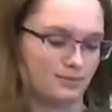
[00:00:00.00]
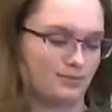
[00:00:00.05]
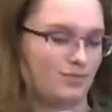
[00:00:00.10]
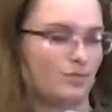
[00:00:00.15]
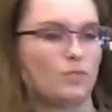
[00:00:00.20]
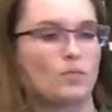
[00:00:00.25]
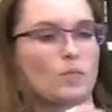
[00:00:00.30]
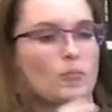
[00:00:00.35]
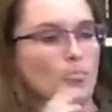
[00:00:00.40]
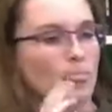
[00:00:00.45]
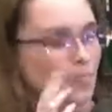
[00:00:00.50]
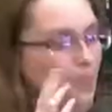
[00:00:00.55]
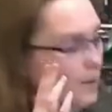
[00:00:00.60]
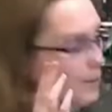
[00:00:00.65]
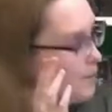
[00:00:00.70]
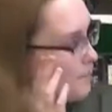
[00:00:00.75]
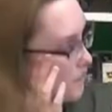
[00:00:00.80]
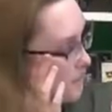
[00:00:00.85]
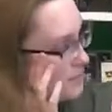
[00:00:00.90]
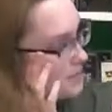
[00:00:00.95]

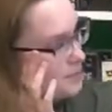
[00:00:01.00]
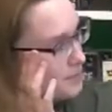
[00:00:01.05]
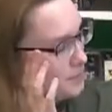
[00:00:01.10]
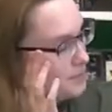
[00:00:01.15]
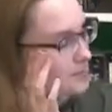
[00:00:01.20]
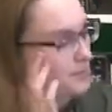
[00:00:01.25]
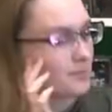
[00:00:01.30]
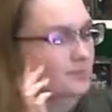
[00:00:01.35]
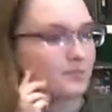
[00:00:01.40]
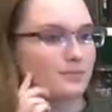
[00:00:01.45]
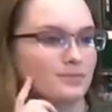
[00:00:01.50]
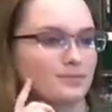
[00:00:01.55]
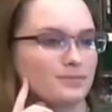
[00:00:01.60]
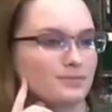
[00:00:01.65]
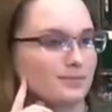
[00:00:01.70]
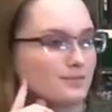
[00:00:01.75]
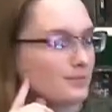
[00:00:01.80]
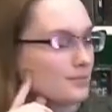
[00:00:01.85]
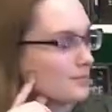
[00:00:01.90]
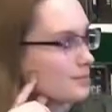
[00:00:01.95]

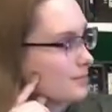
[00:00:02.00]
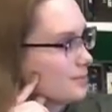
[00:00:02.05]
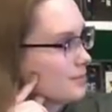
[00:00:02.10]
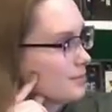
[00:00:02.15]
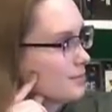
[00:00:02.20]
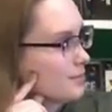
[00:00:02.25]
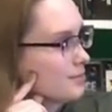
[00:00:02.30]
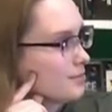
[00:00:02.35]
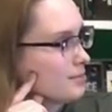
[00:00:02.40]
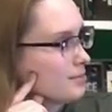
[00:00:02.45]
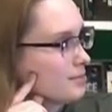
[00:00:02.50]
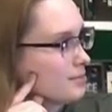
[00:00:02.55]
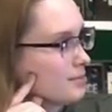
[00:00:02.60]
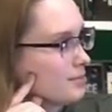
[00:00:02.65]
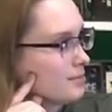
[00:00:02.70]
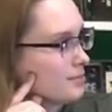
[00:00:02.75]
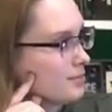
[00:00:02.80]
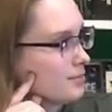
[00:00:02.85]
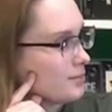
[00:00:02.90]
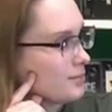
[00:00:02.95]

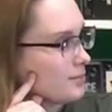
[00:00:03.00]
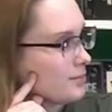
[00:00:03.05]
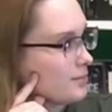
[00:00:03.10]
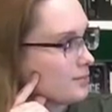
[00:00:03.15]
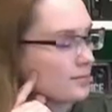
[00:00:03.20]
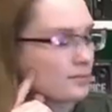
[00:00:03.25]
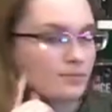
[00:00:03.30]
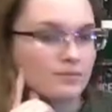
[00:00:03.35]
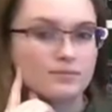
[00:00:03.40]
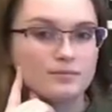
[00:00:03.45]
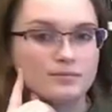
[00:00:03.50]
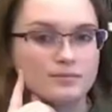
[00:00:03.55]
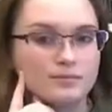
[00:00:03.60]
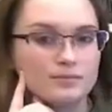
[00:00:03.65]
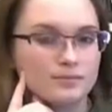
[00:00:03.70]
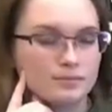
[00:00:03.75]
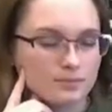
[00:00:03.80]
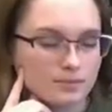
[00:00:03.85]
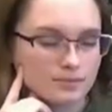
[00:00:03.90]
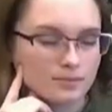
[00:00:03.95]

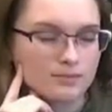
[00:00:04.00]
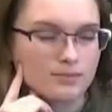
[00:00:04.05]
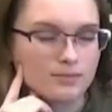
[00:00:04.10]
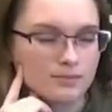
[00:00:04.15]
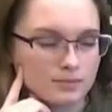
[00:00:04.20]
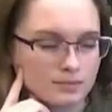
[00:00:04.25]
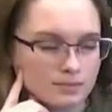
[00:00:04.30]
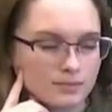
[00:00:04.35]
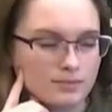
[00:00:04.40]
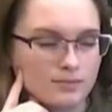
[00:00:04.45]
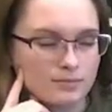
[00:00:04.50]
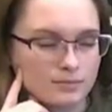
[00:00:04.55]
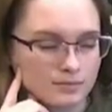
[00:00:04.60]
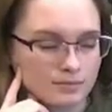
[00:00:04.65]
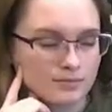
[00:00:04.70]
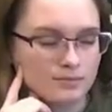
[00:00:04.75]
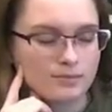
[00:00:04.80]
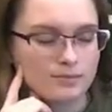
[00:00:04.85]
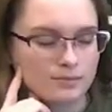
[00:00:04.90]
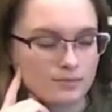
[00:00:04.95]

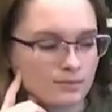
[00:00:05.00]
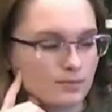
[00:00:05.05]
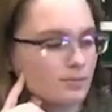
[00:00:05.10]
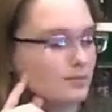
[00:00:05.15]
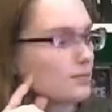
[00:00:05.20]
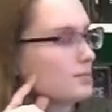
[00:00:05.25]
The person shown says nothing.